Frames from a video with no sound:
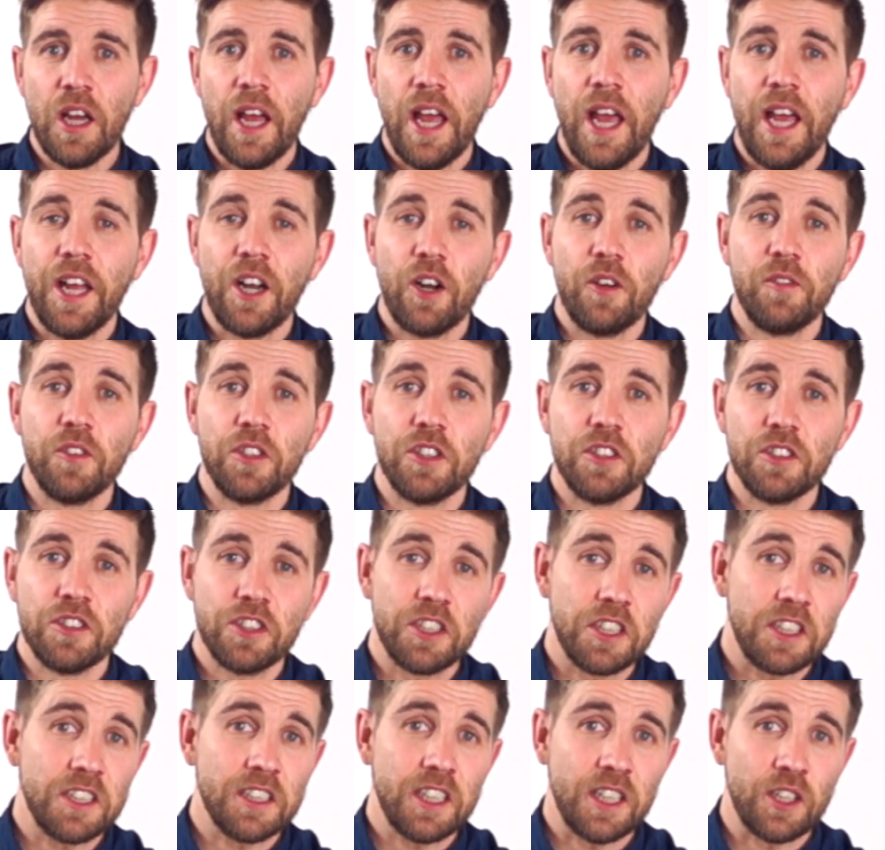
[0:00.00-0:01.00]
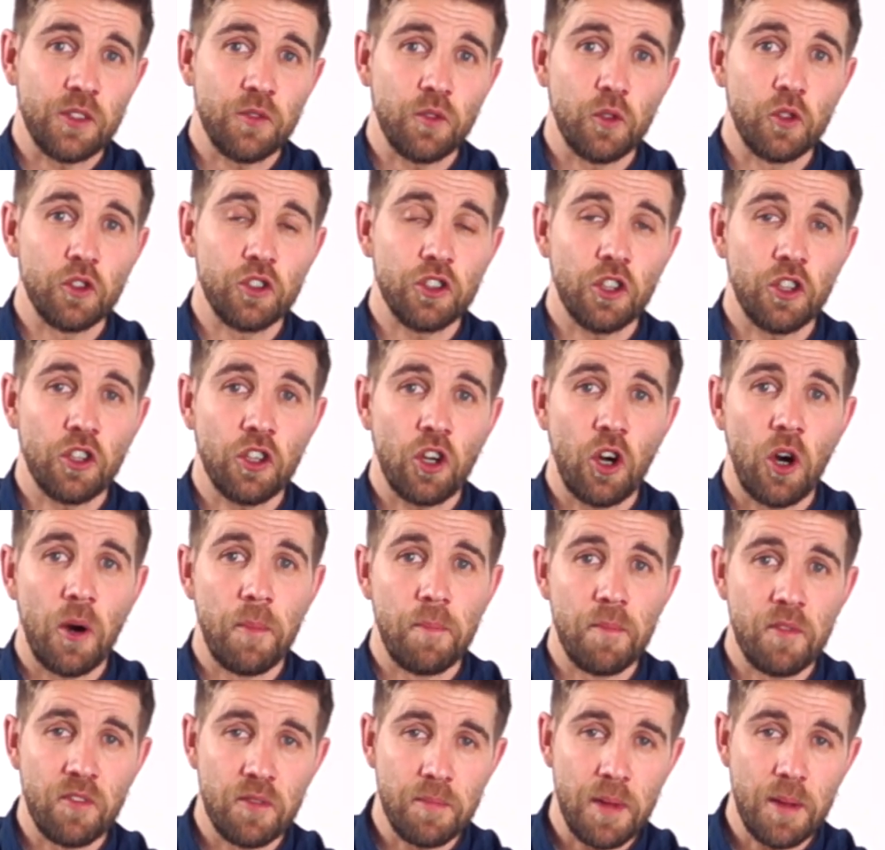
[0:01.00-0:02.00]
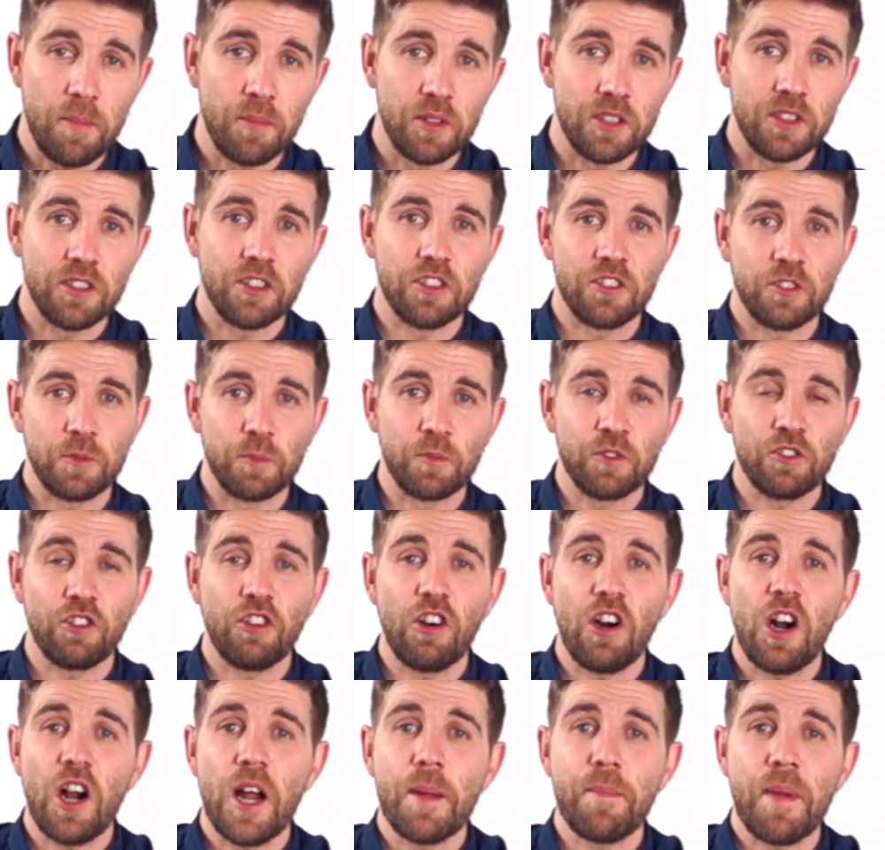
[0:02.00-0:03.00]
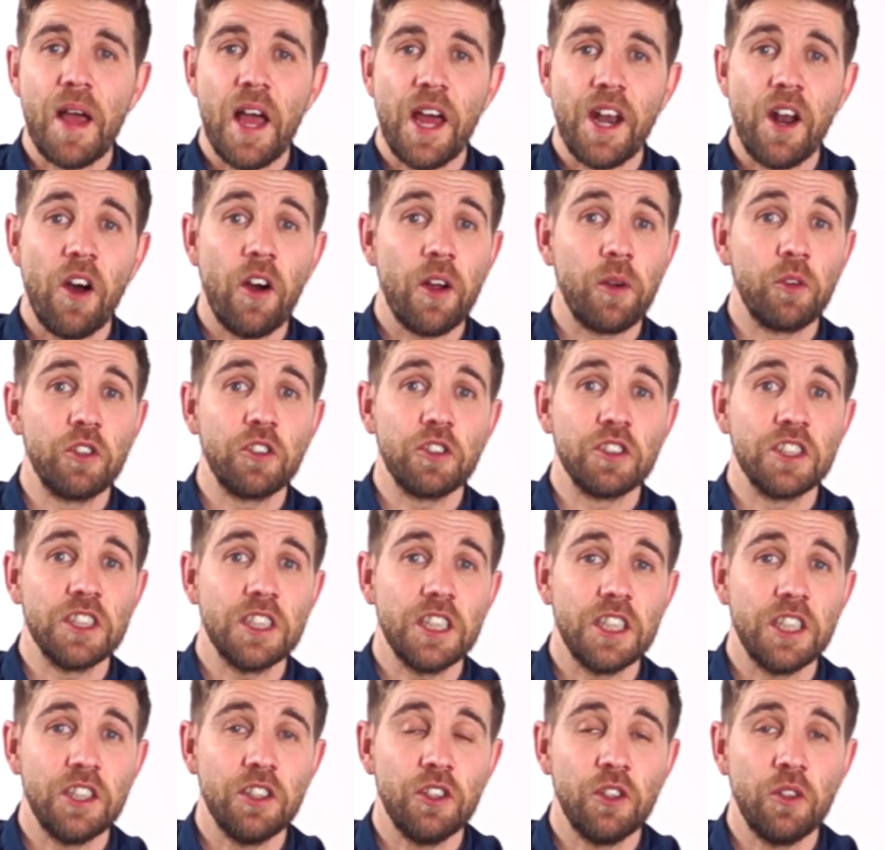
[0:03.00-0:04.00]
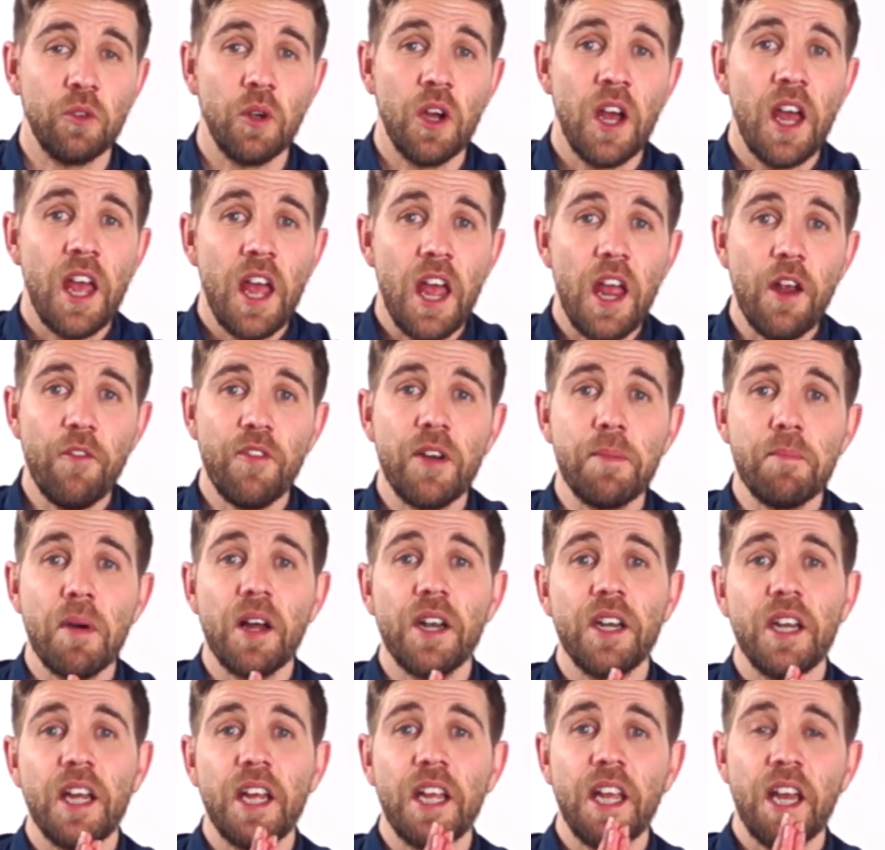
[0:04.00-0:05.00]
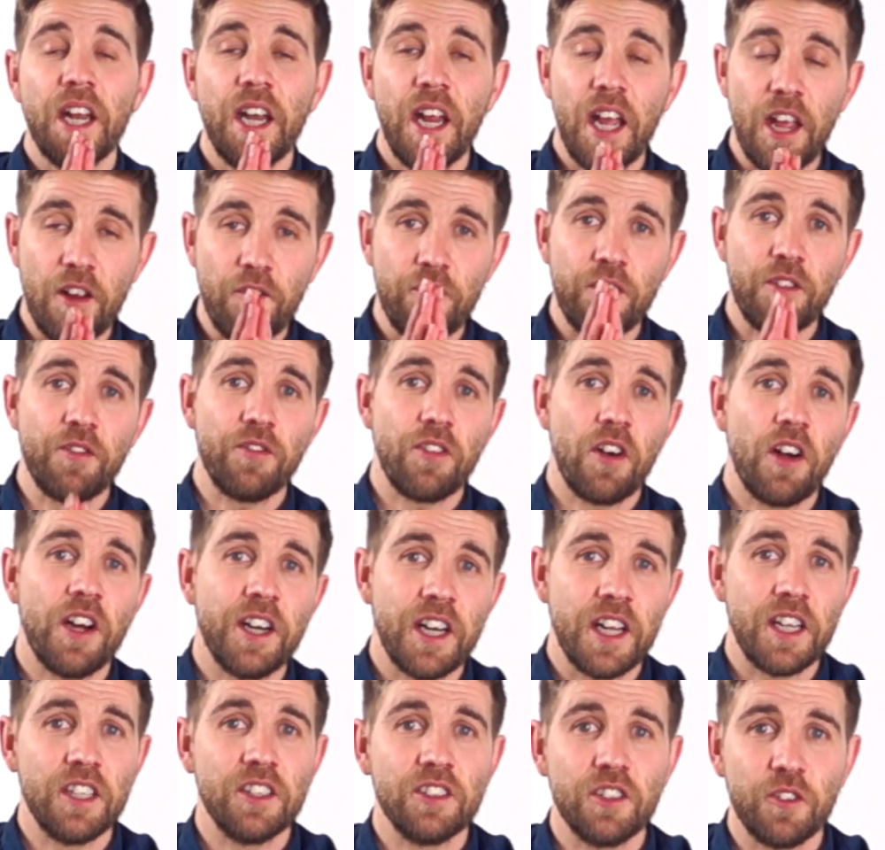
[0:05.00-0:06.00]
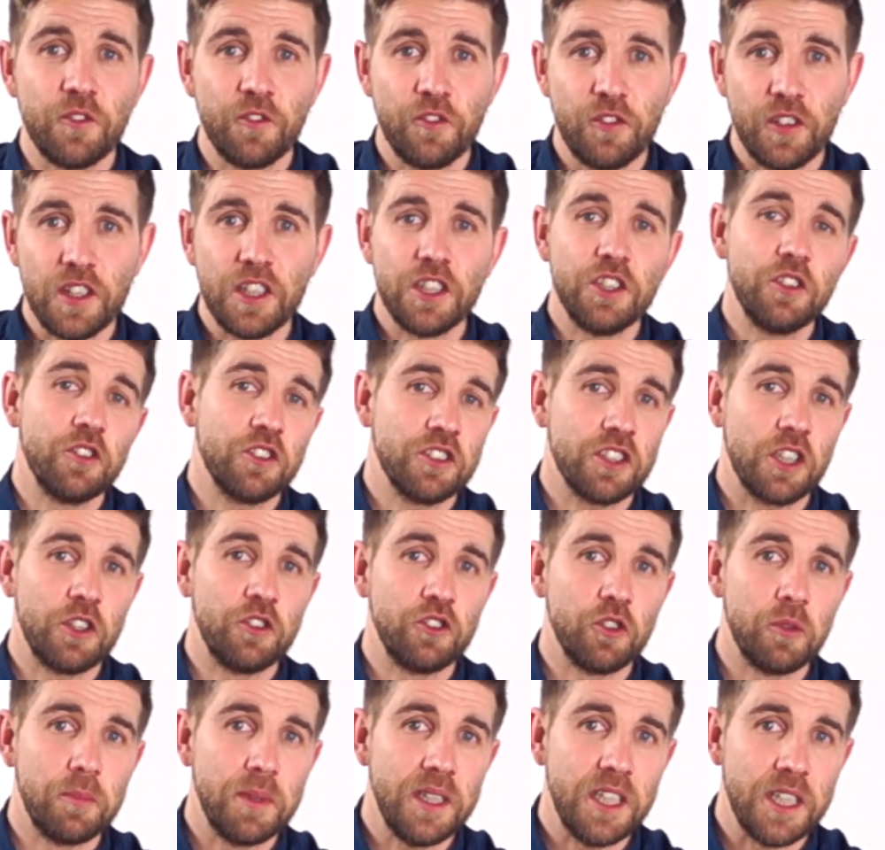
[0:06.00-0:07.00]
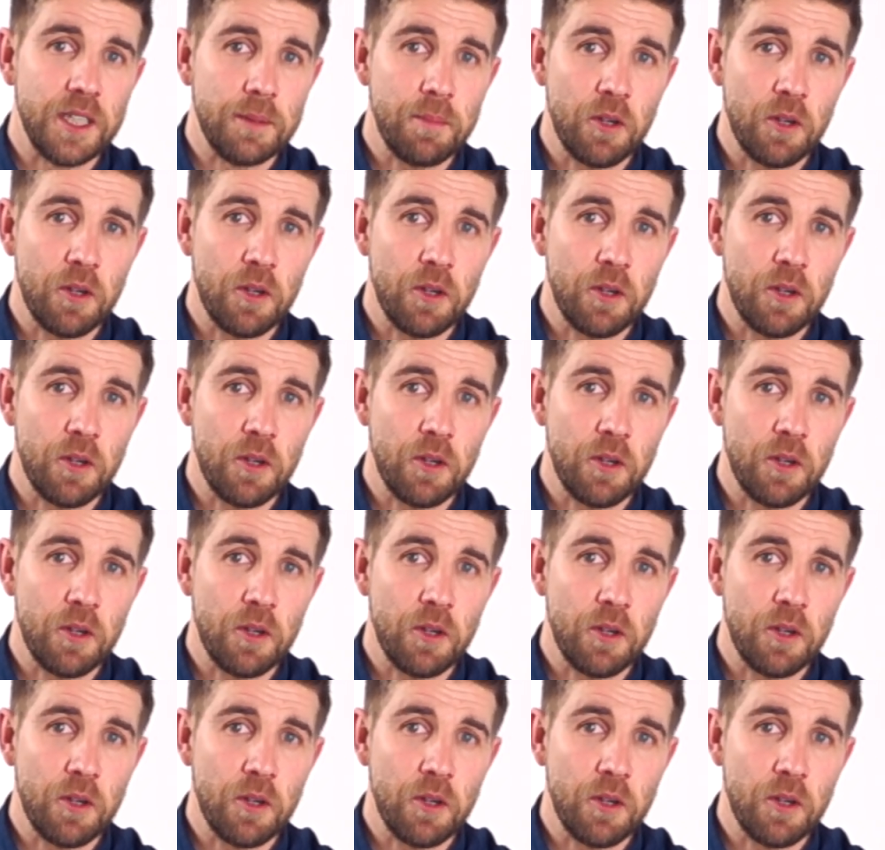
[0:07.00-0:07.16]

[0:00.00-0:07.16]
Head over to success4.com. Remember to subscribe, and I shall see you every Monday and every Friday to Feed Your Social Media